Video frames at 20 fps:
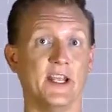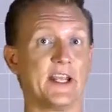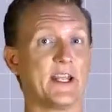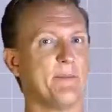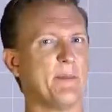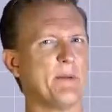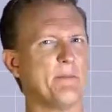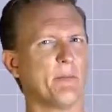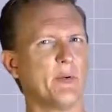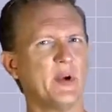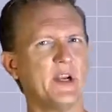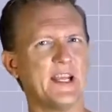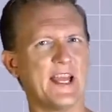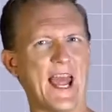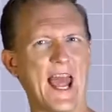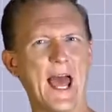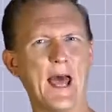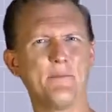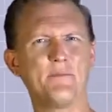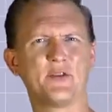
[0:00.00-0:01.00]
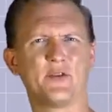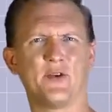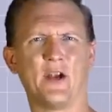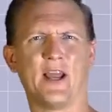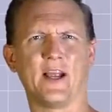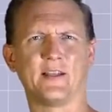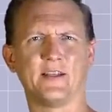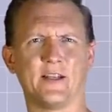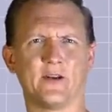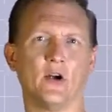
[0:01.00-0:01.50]
it can be pretty
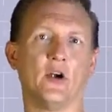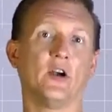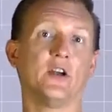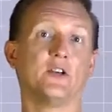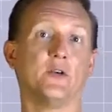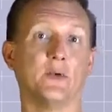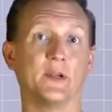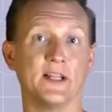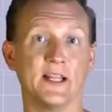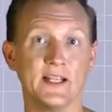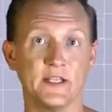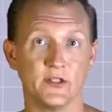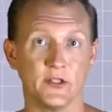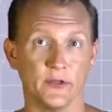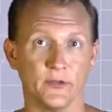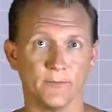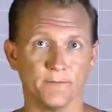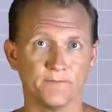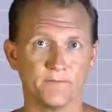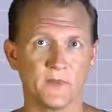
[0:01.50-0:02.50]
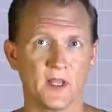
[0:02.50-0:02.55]
abstract and hard to relate to.